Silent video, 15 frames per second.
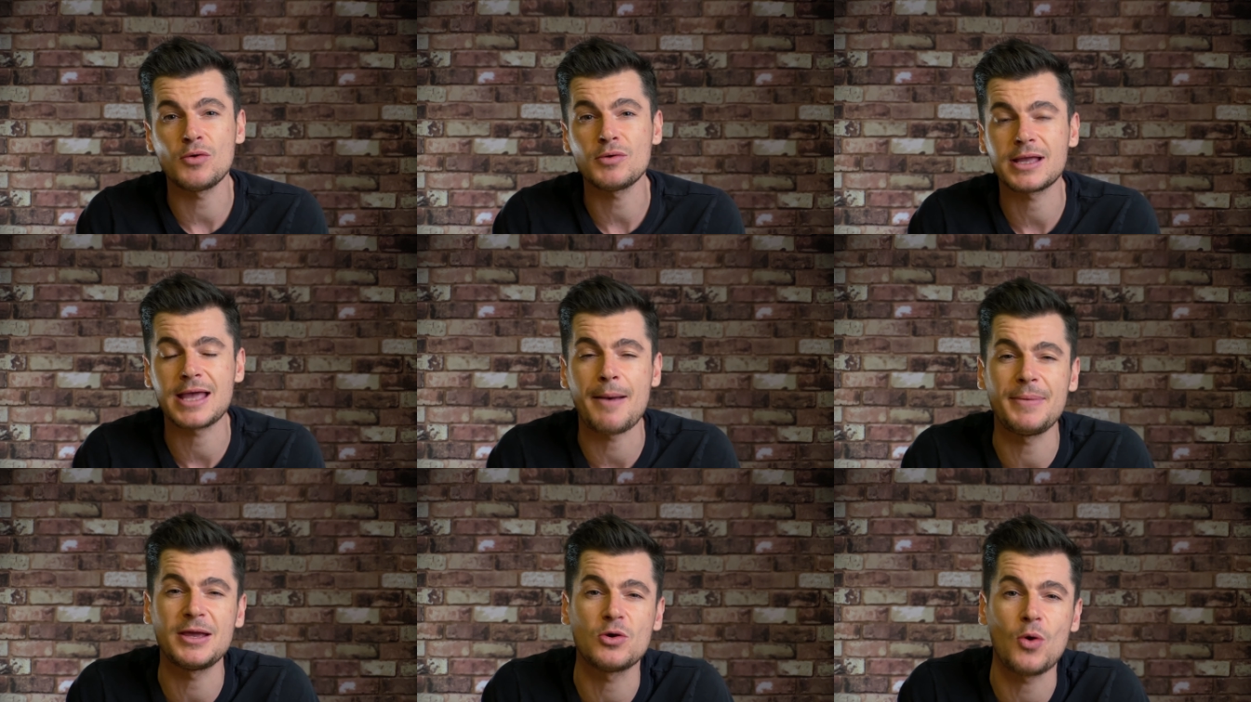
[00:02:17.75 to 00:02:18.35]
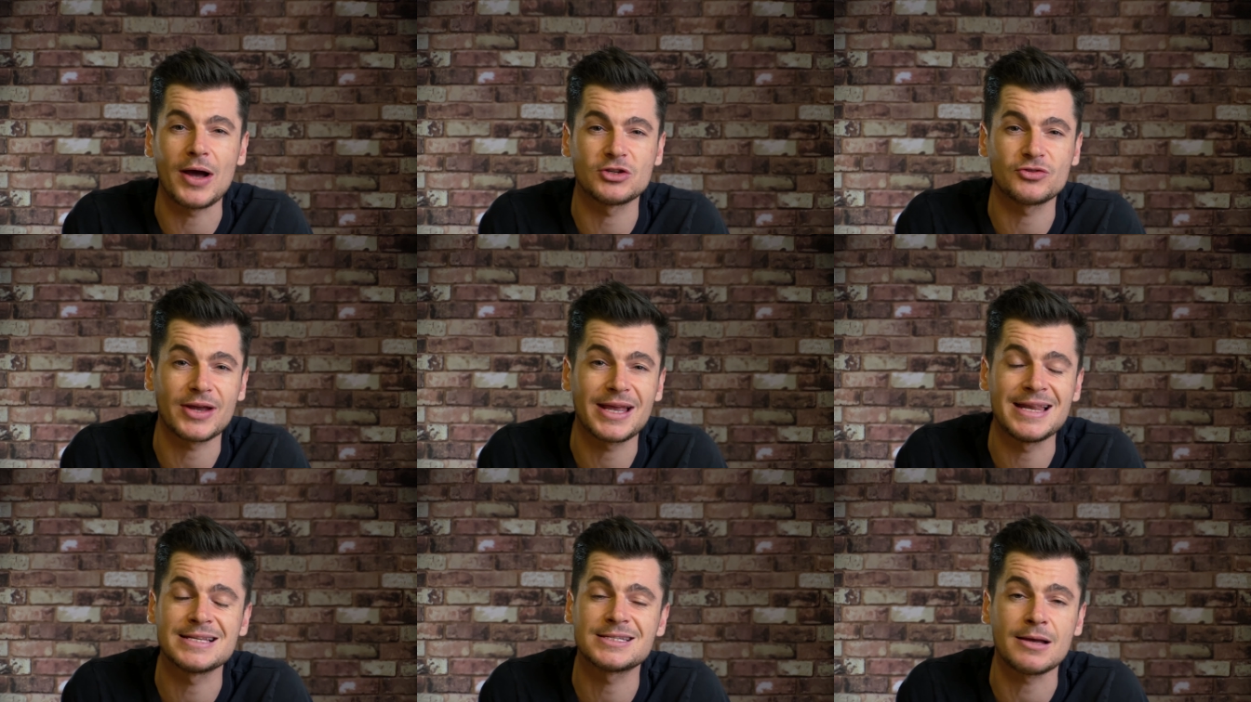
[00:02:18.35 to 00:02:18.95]
can be quite
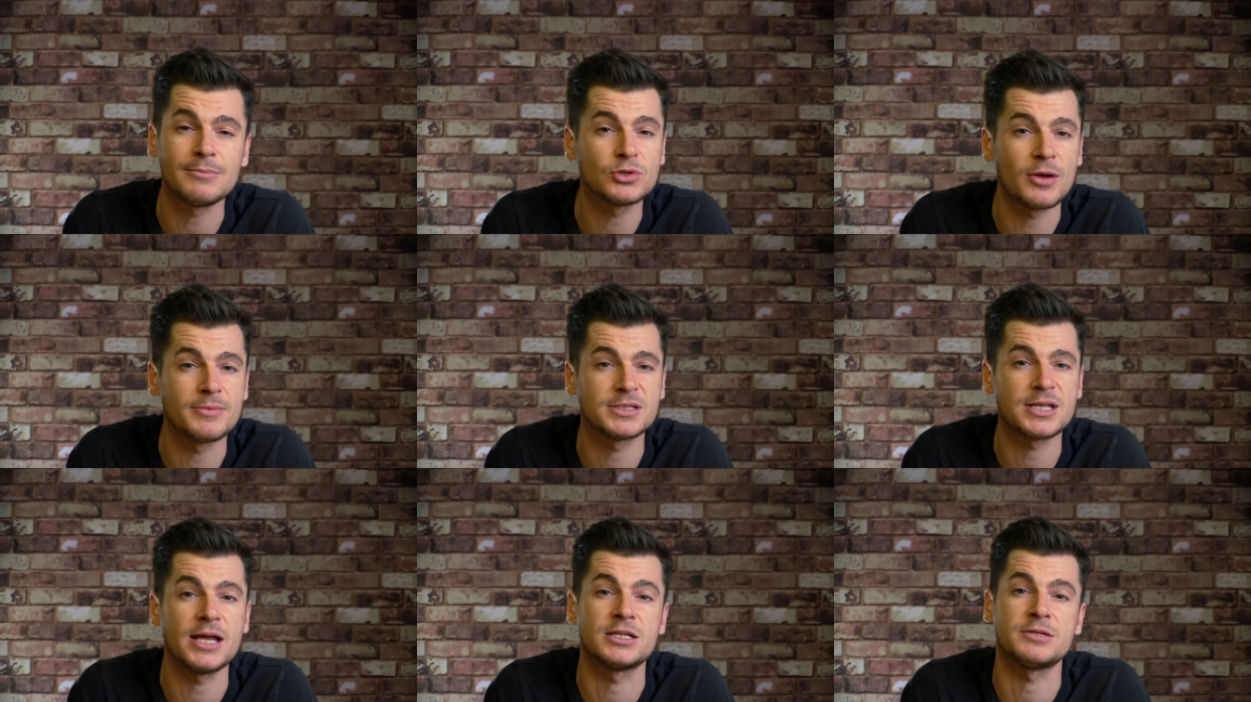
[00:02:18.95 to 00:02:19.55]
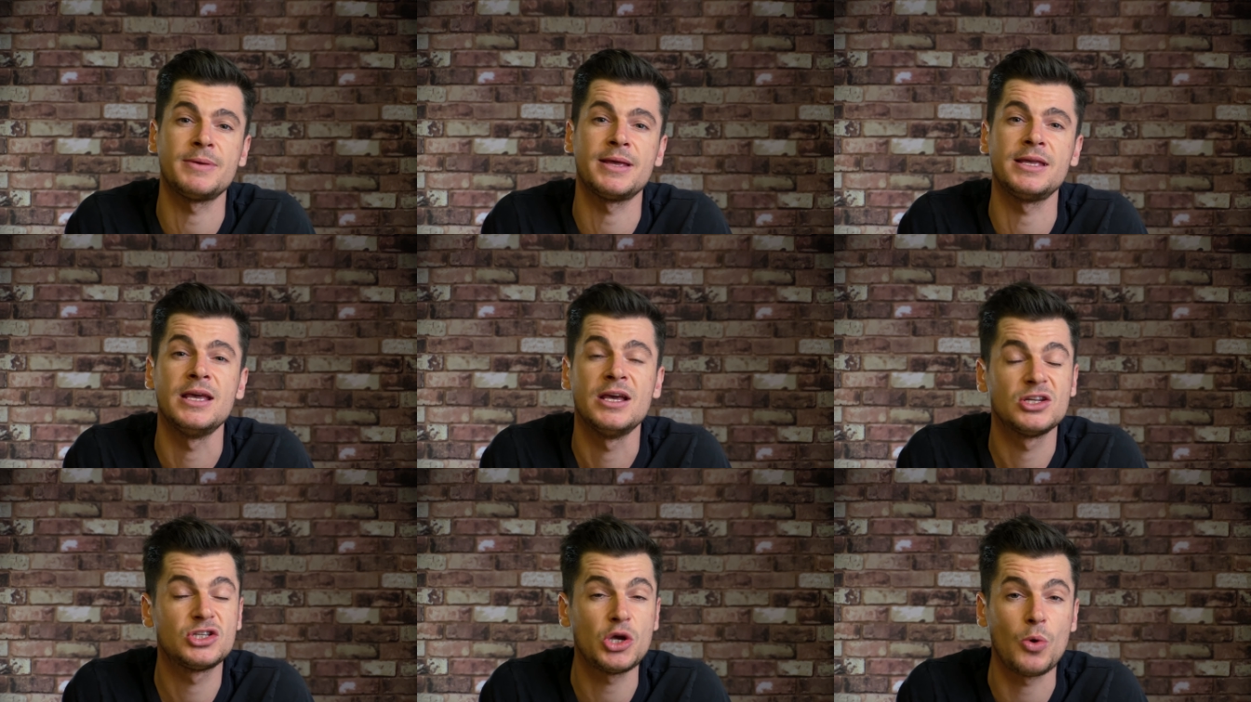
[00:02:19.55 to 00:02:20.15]
tricky, and sometimes takes me
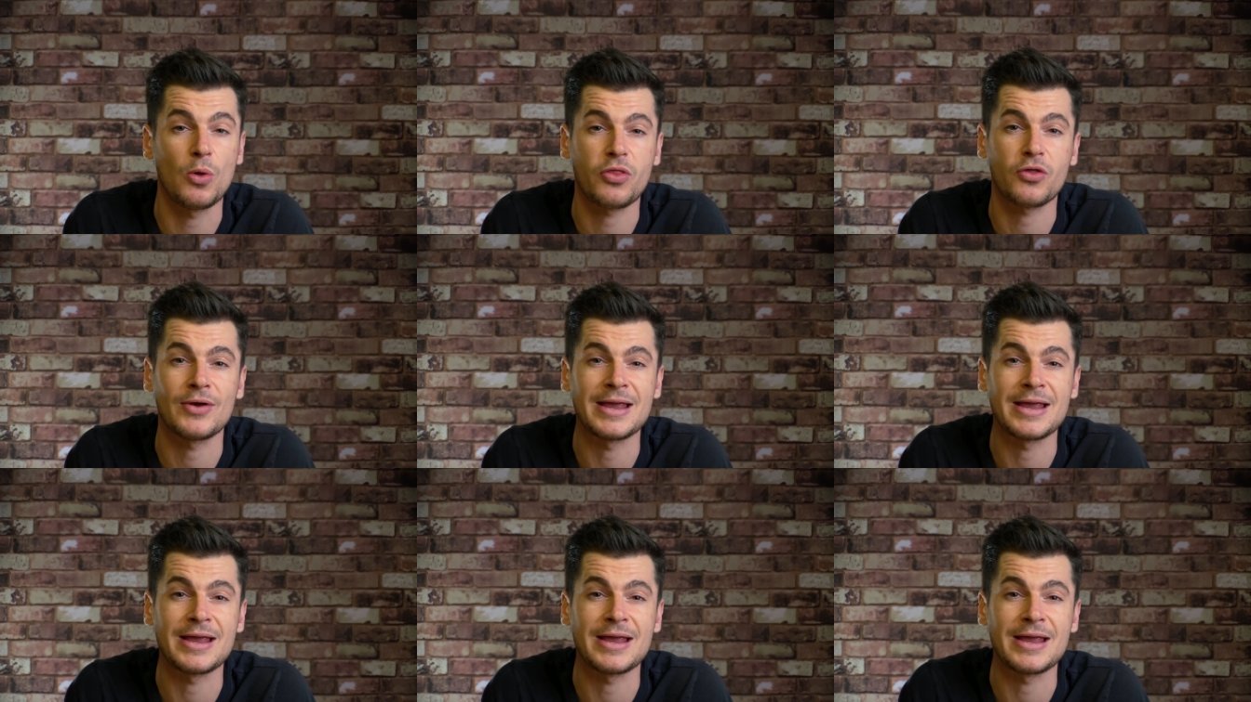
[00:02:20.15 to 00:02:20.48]
2 or 3